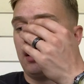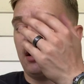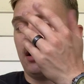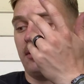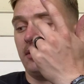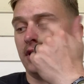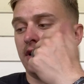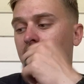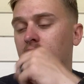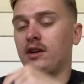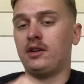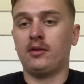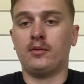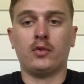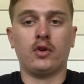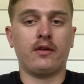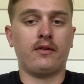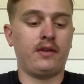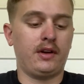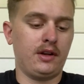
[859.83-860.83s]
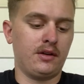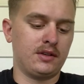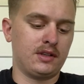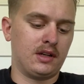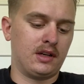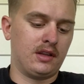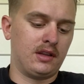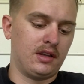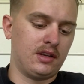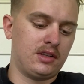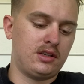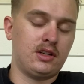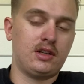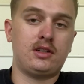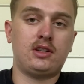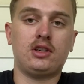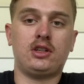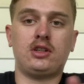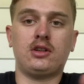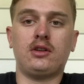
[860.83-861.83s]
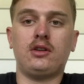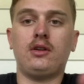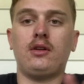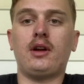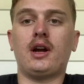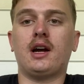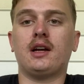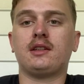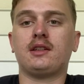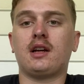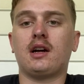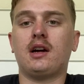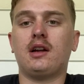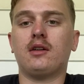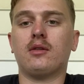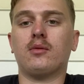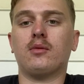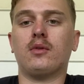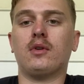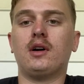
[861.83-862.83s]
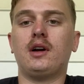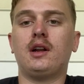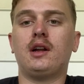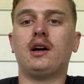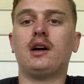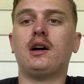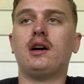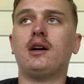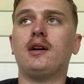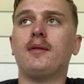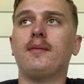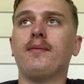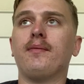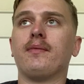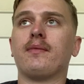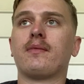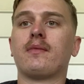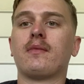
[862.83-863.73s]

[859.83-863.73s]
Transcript: I'm looking to do more videos on this just to show you guys kind of what I